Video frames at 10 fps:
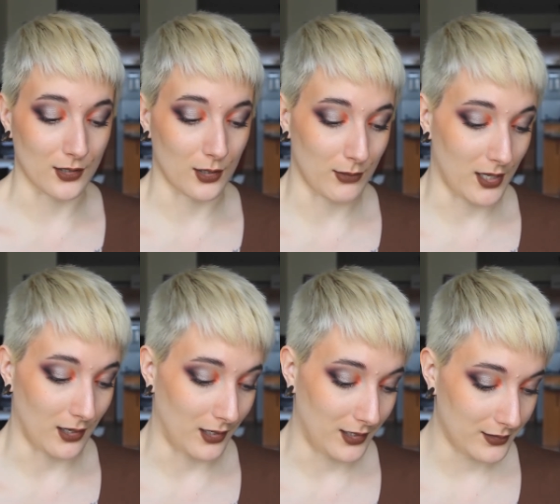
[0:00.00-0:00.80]
saw it on my
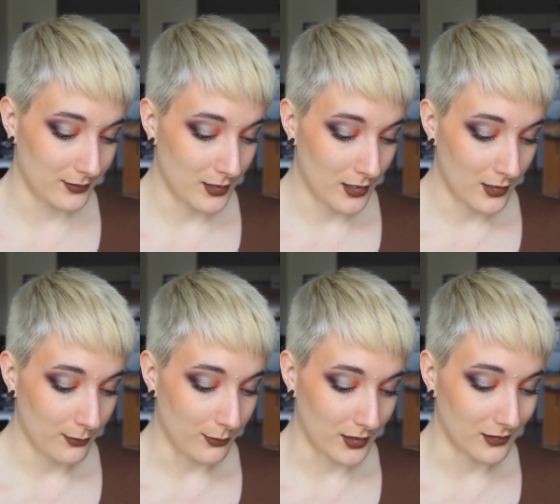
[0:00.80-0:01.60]
eye
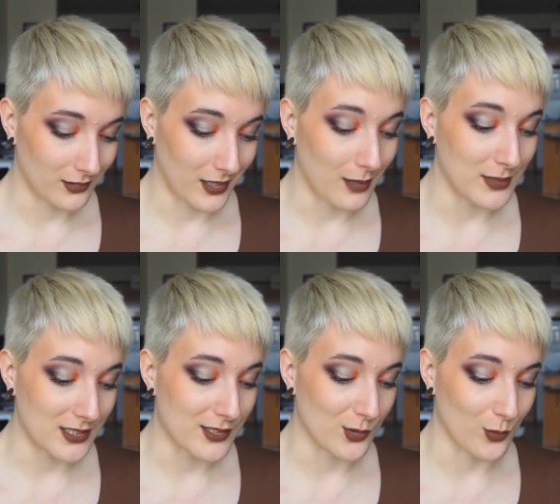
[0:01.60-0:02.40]
but let me
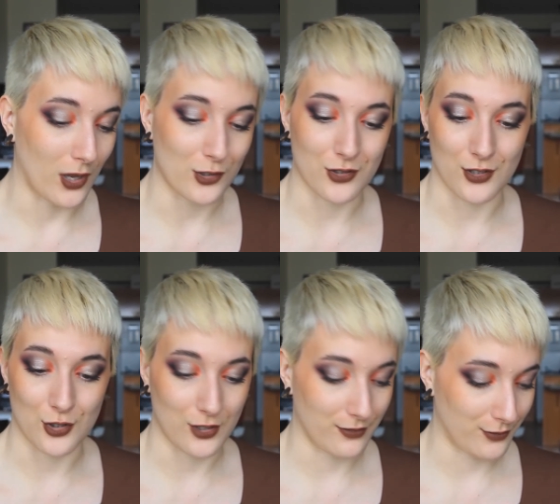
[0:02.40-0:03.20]
swatch this
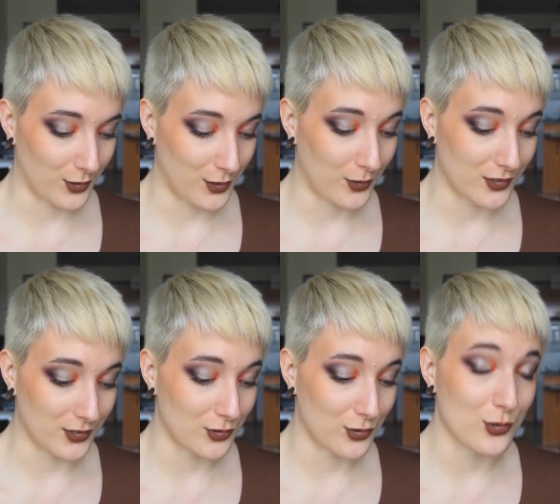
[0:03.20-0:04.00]
shit for you because
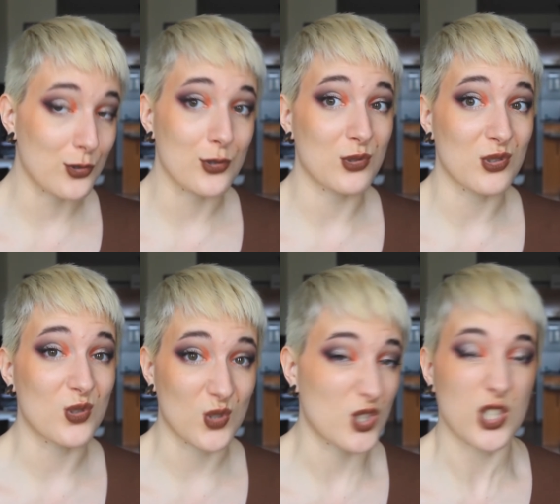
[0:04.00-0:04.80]
it's
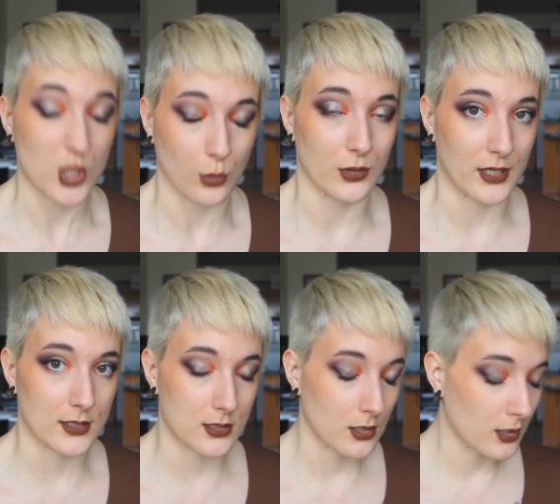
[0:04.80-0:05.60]
so nice.